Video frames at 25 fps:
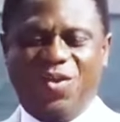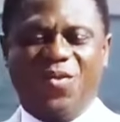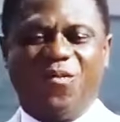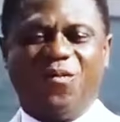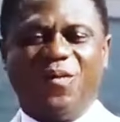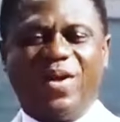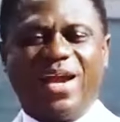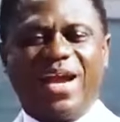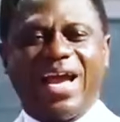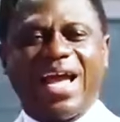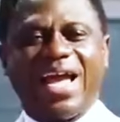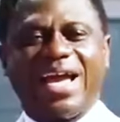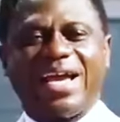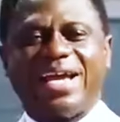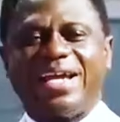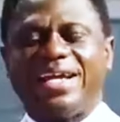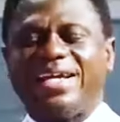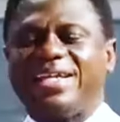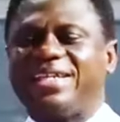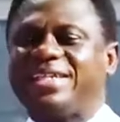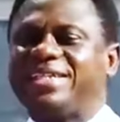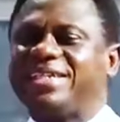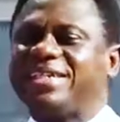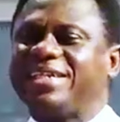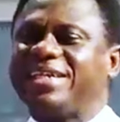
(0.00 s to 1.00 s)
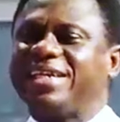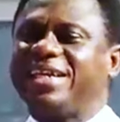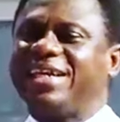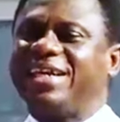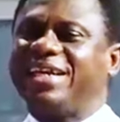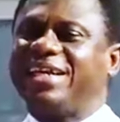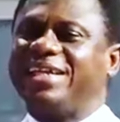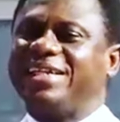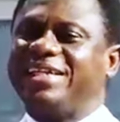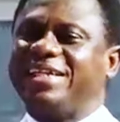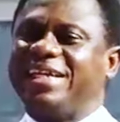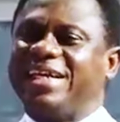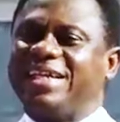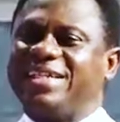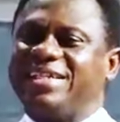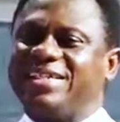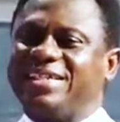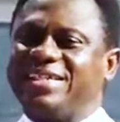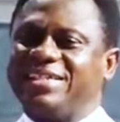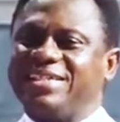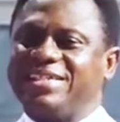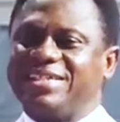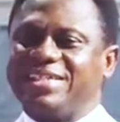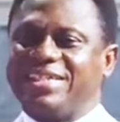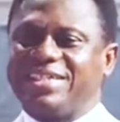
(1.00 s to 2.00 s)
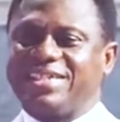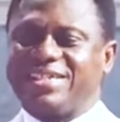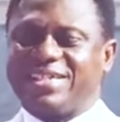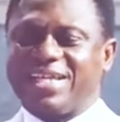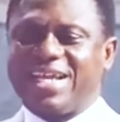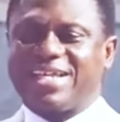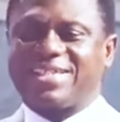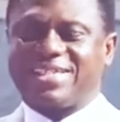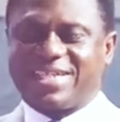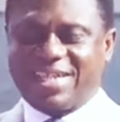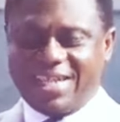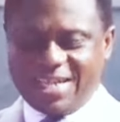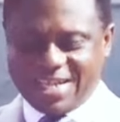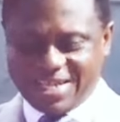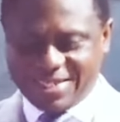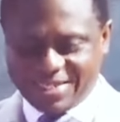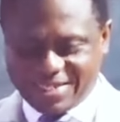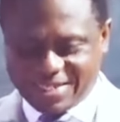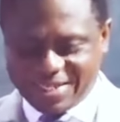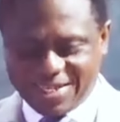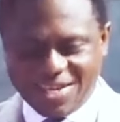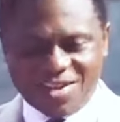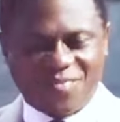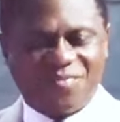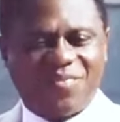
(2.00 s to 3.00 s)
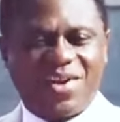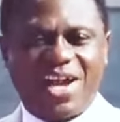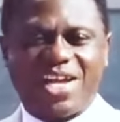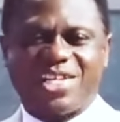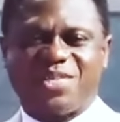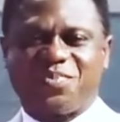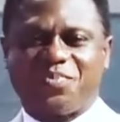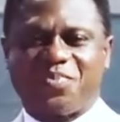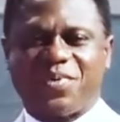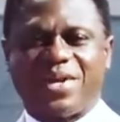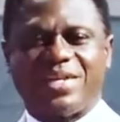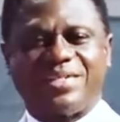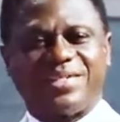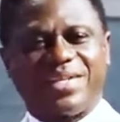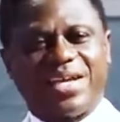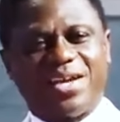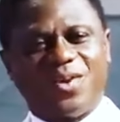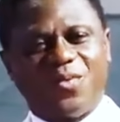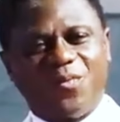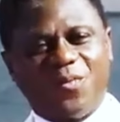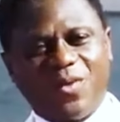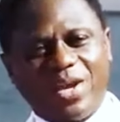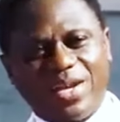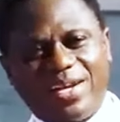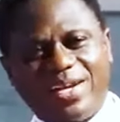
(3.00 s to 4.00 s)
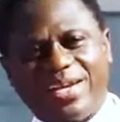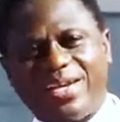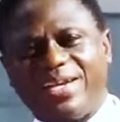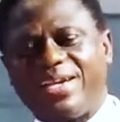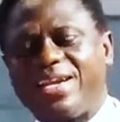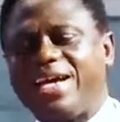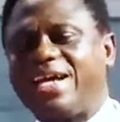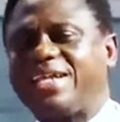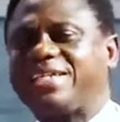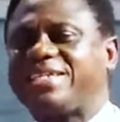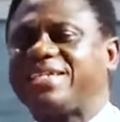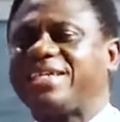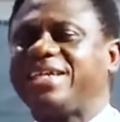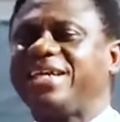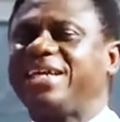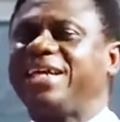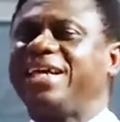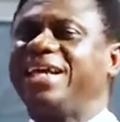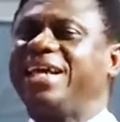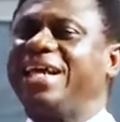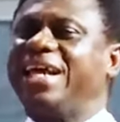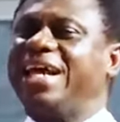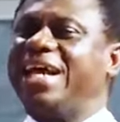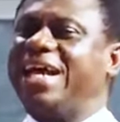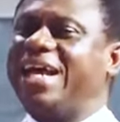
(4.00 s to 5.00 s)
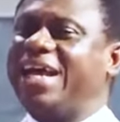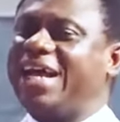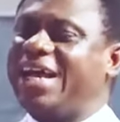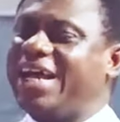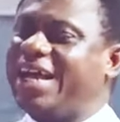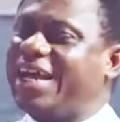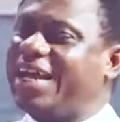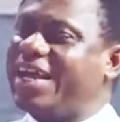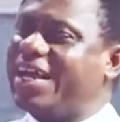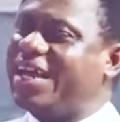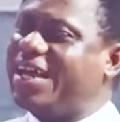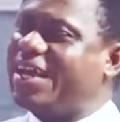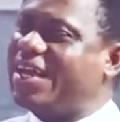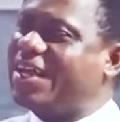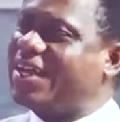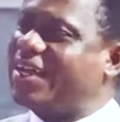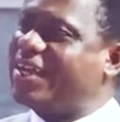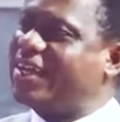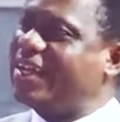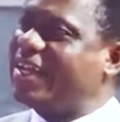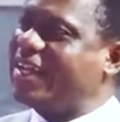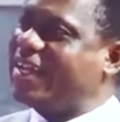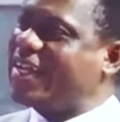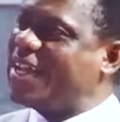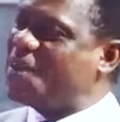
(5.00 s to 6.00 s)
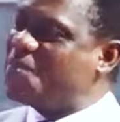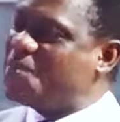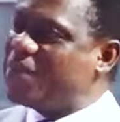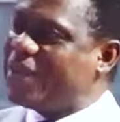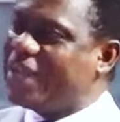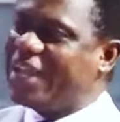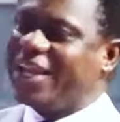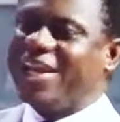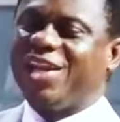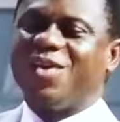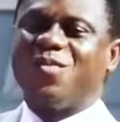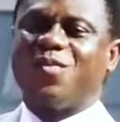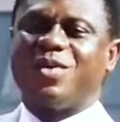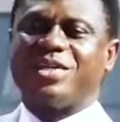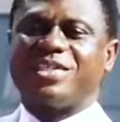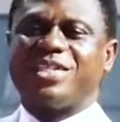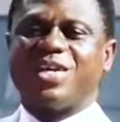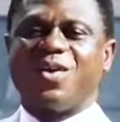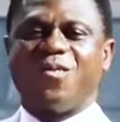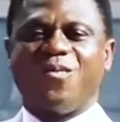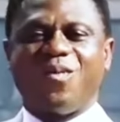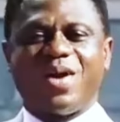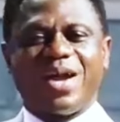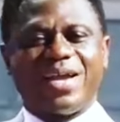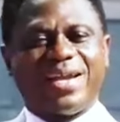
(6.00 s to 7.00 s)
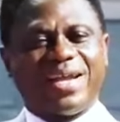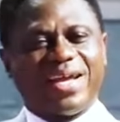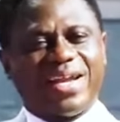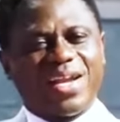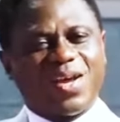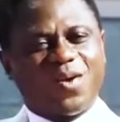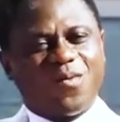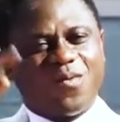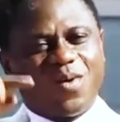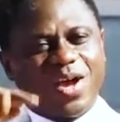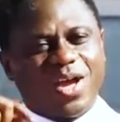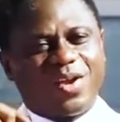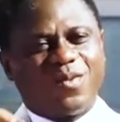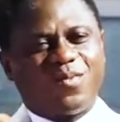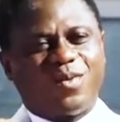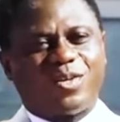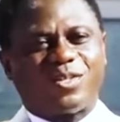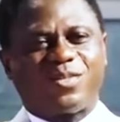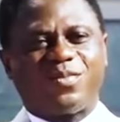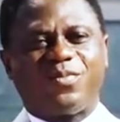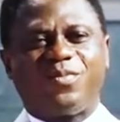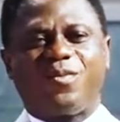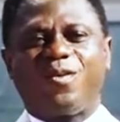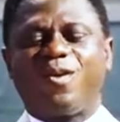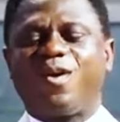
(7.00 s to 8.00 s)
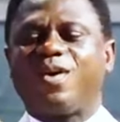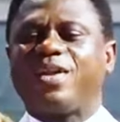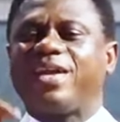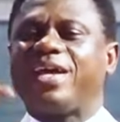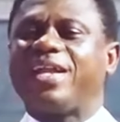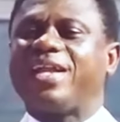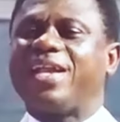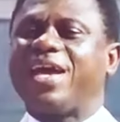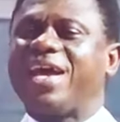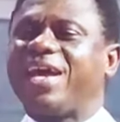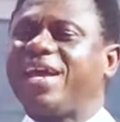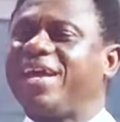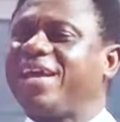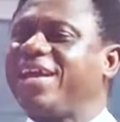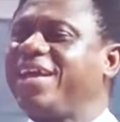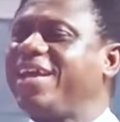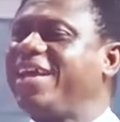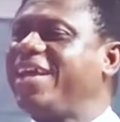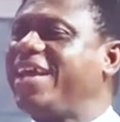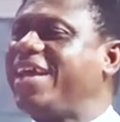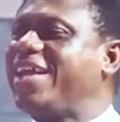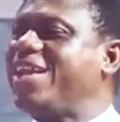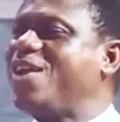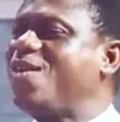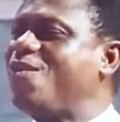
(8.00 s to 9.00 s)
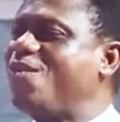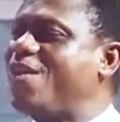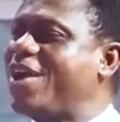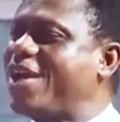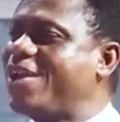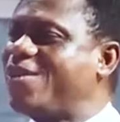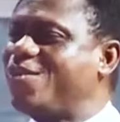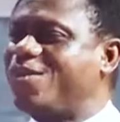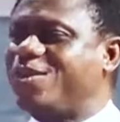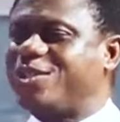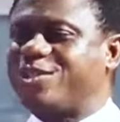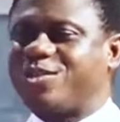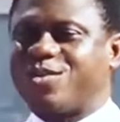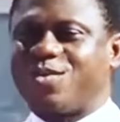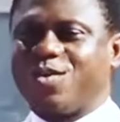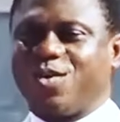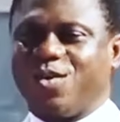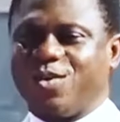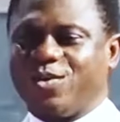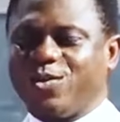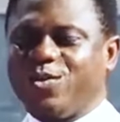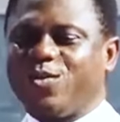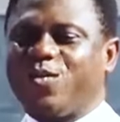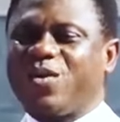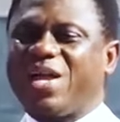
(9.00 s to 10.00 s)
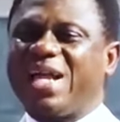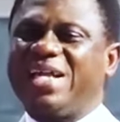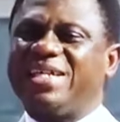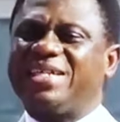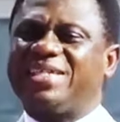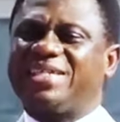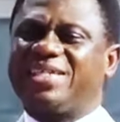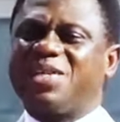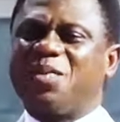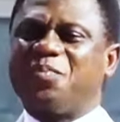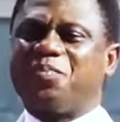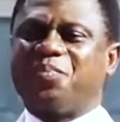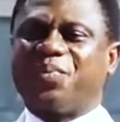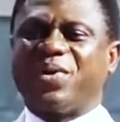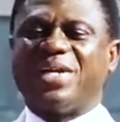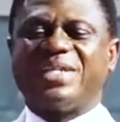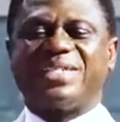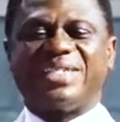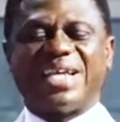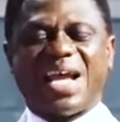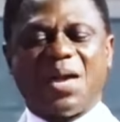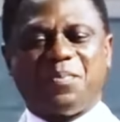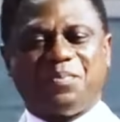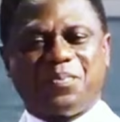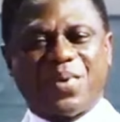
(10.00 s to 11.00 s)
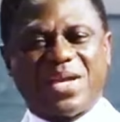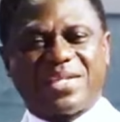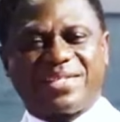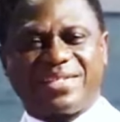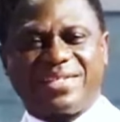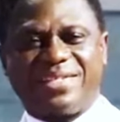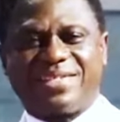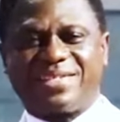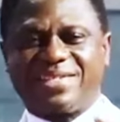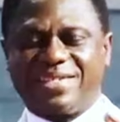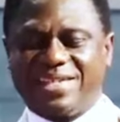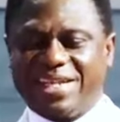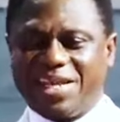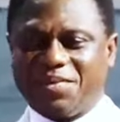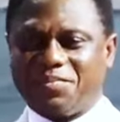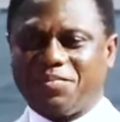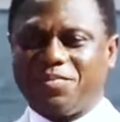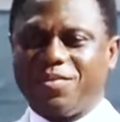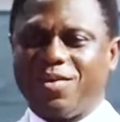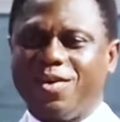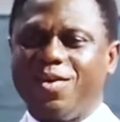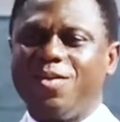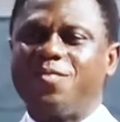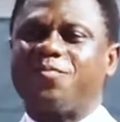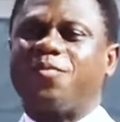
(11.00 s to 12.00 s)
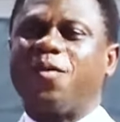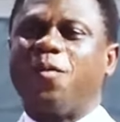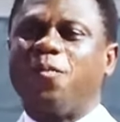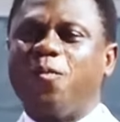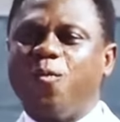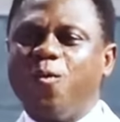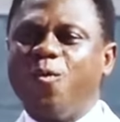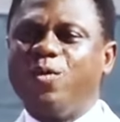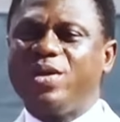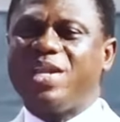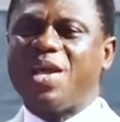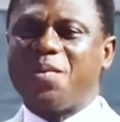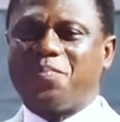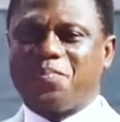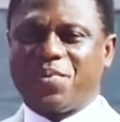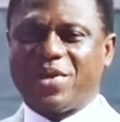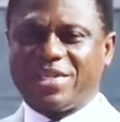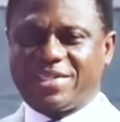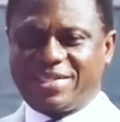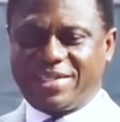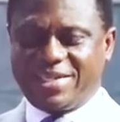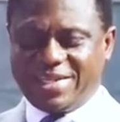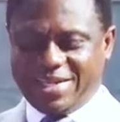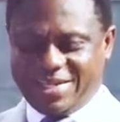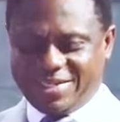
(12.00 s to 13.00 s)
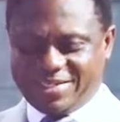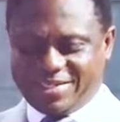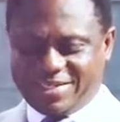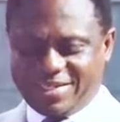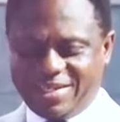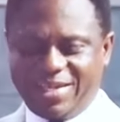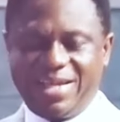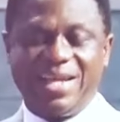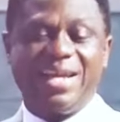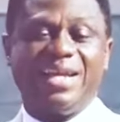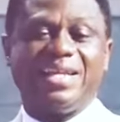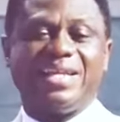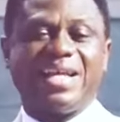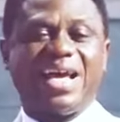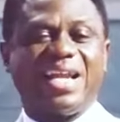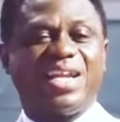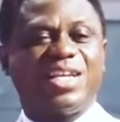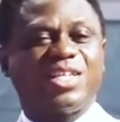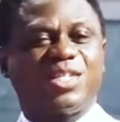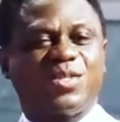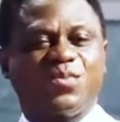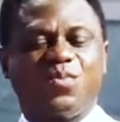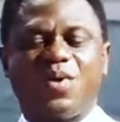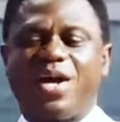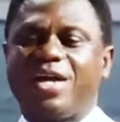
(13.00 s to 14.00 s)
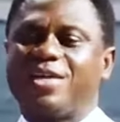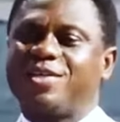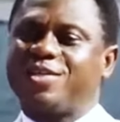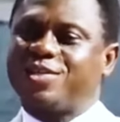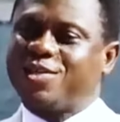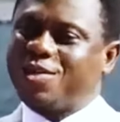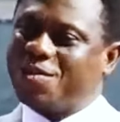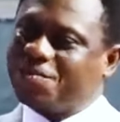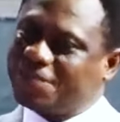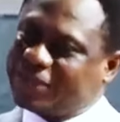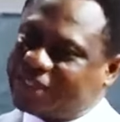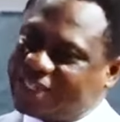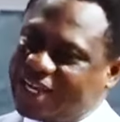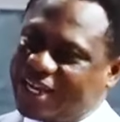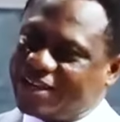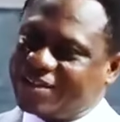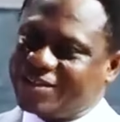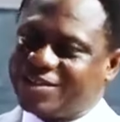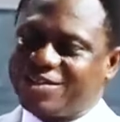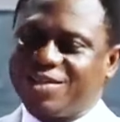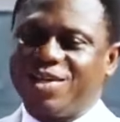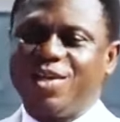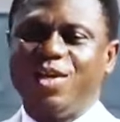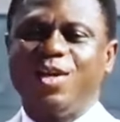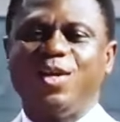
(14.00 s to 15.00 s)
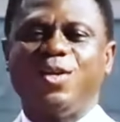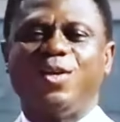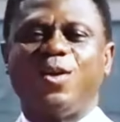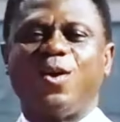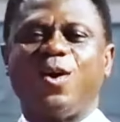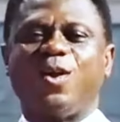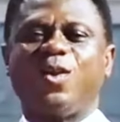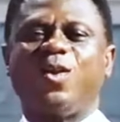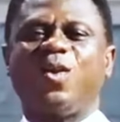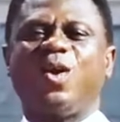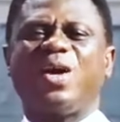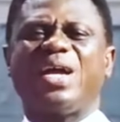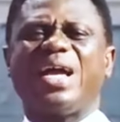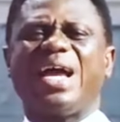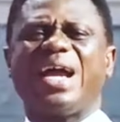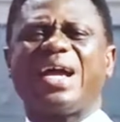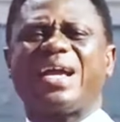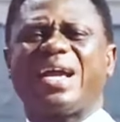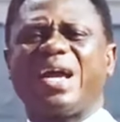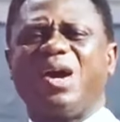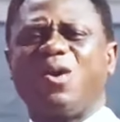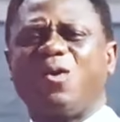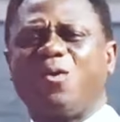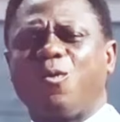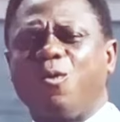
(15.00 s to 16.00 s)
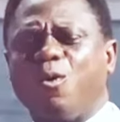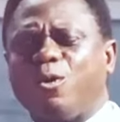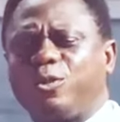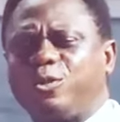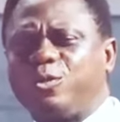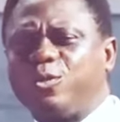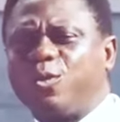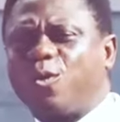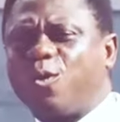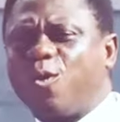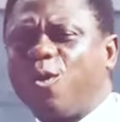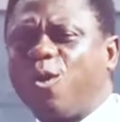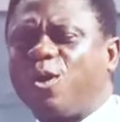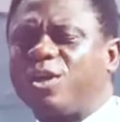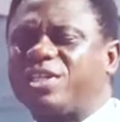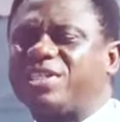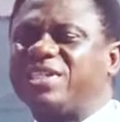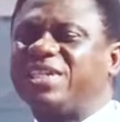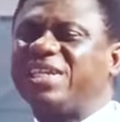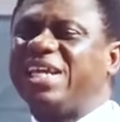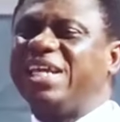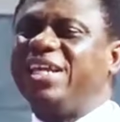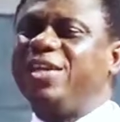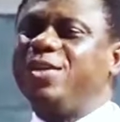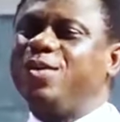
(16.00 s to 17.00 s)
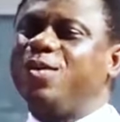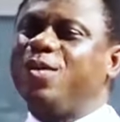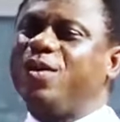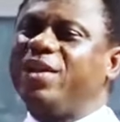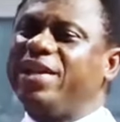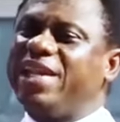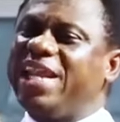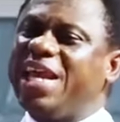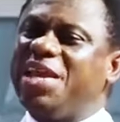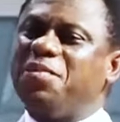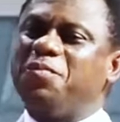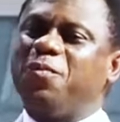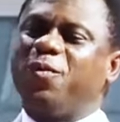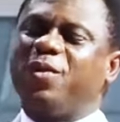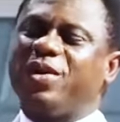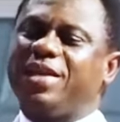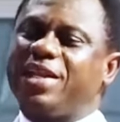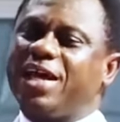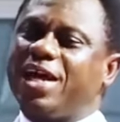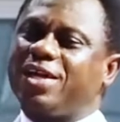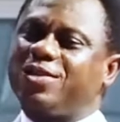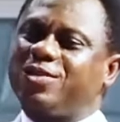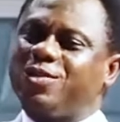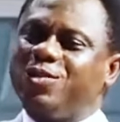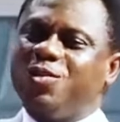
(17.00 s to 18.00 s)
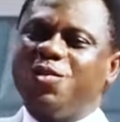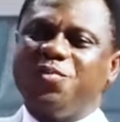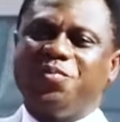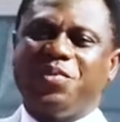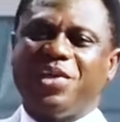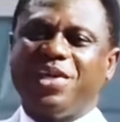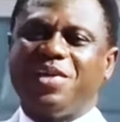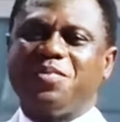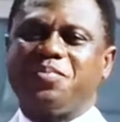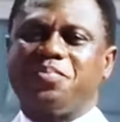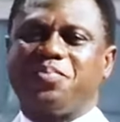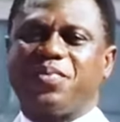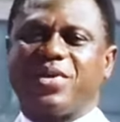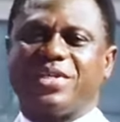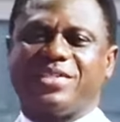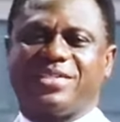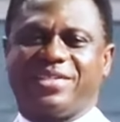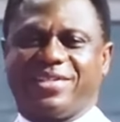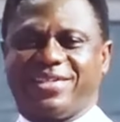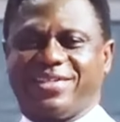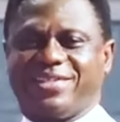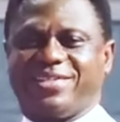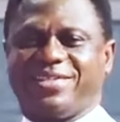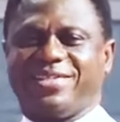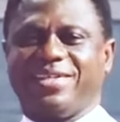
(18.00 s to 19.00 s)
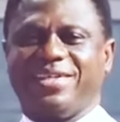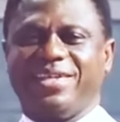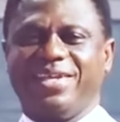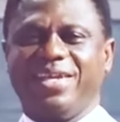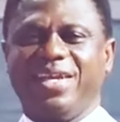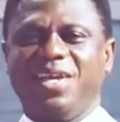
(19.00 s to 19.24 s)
We heard His Excellency the Vice President reading that in the beginning was the Word, and the Word was with God, and the Word was God. You can't separate a person's name from who the person is. That is why sometimes your lawyer can go to court in your name without you being present.